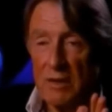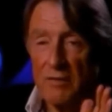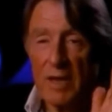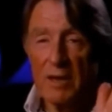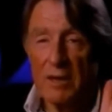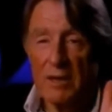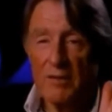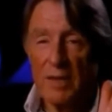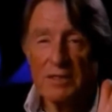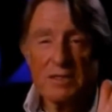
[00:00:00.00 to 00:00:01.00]
if
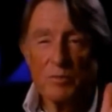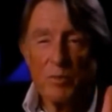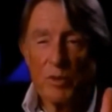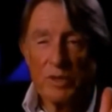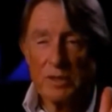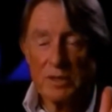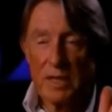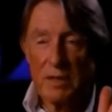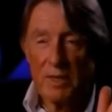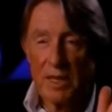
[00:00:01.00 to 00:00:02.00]
I disappointed
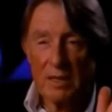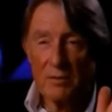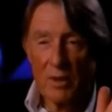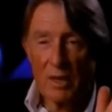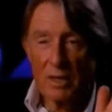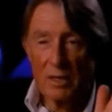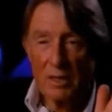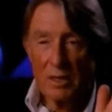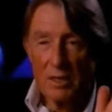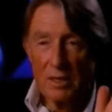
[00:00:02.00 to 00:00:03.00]
them in any way,
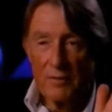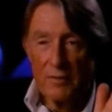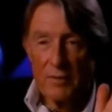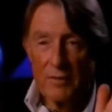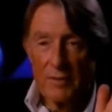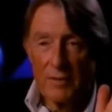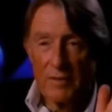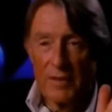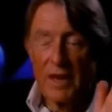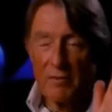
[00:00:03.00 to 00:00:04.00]

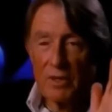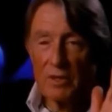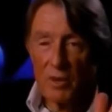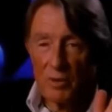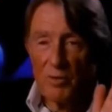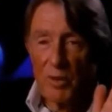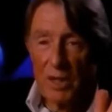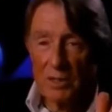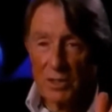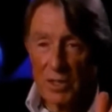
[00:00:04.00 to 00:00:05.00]
then I really want to
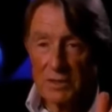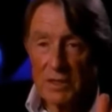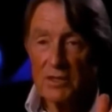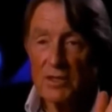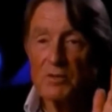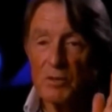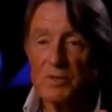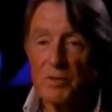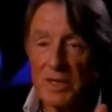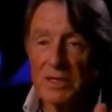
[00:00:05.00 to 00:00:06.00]
apologize, because it
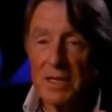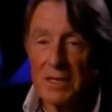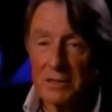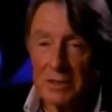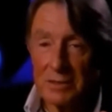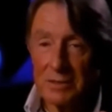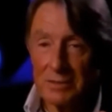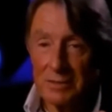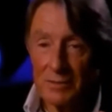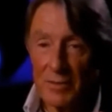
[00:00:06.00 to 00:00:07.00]
wasn't my intention.
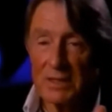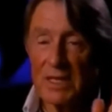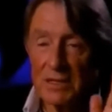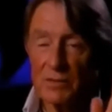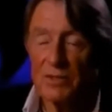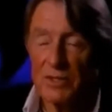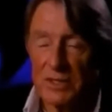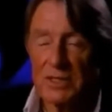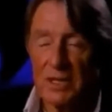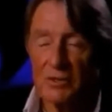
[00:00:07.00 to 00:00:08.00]
My intention was just to